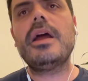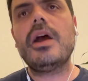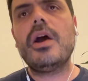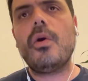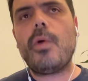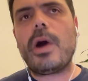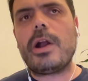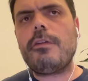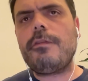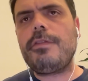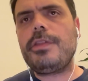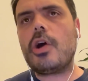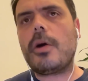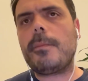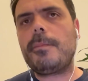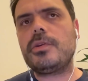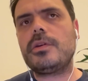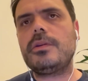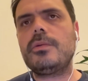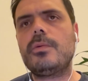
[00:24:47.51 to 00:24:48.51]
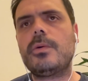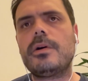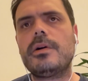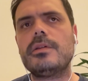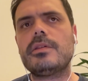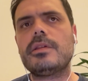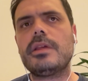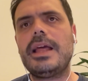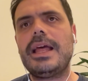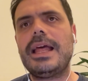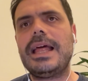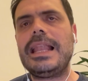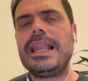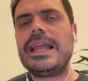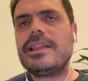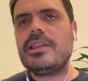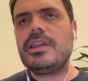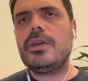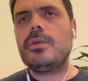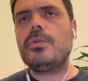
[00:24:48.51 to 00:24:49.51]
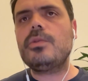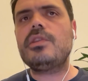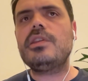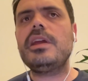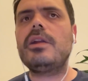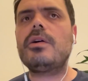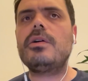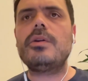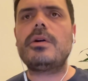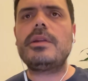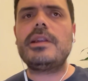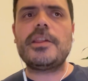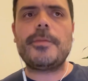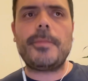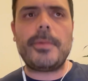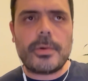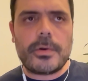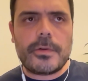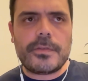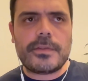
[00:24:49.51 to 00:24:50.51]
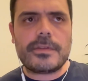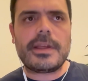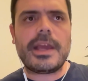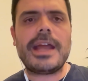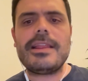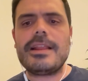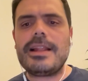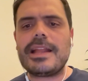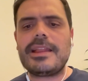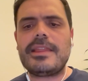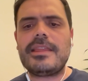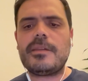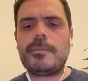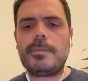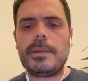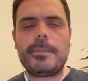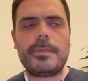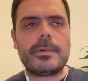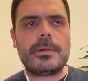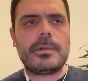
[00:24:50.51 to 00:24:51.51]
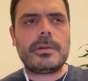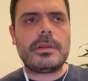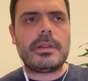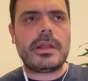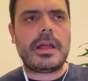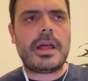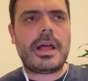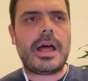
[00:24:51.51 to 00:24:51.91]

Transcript: One of the options was, let's use zero knowledge proofs and let these people